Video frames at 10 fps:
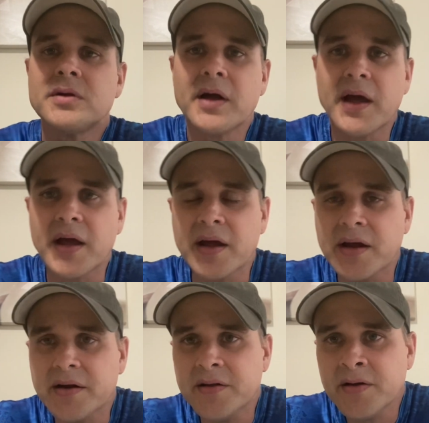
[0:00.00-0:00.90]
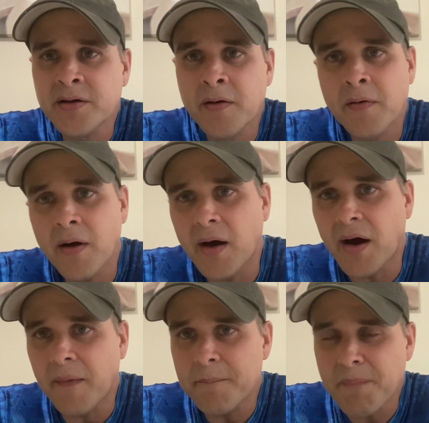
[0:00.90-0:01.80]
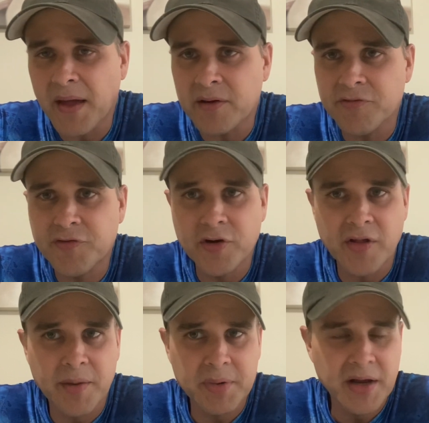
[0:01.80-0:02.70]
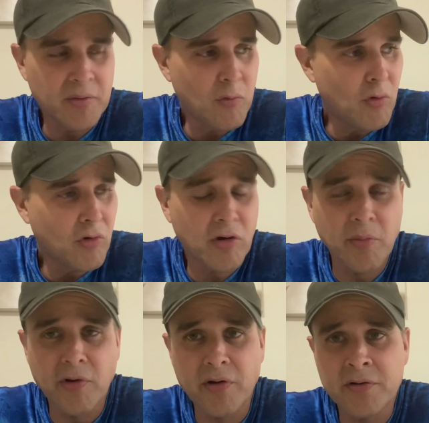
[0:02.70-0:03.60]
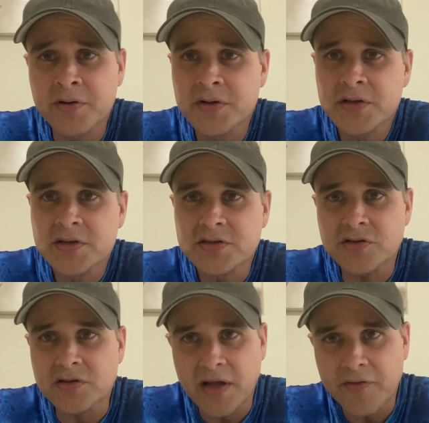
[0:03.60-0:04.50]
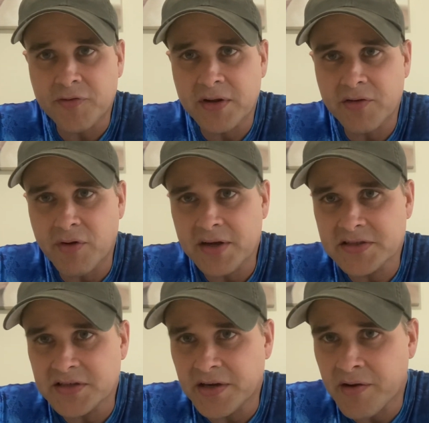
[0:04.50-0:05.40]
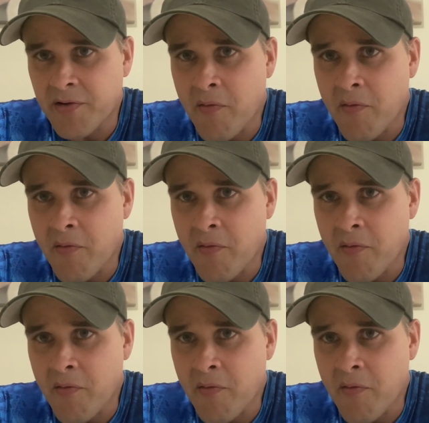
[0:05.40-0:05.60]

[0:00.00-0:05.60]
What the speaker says: And I can feel that I'm getting warmer. So definitely raising